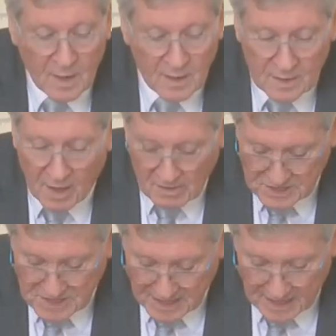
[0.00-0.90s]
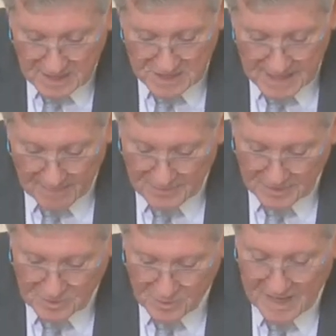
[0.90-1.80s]
now, still in
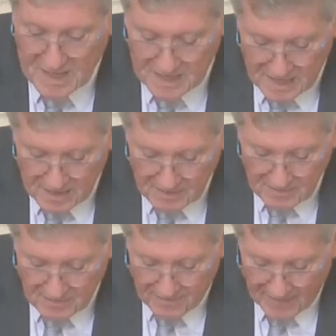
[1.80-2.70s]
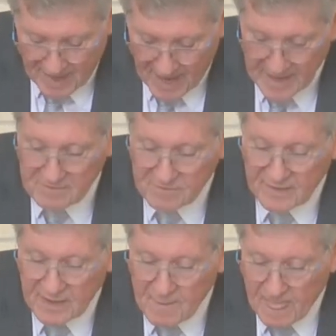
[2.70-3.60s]
chapter 25,
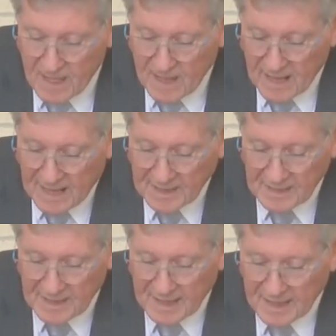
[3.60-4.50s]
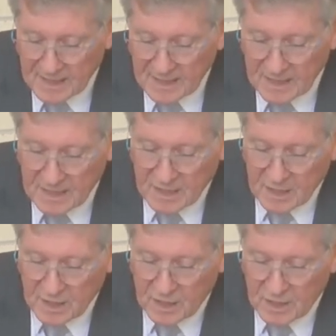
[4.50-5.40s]
and
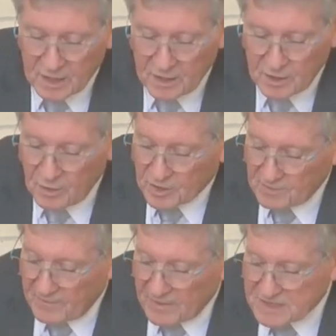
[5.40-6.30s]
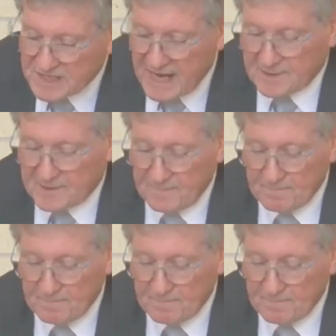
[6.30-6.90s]
look at verse 8.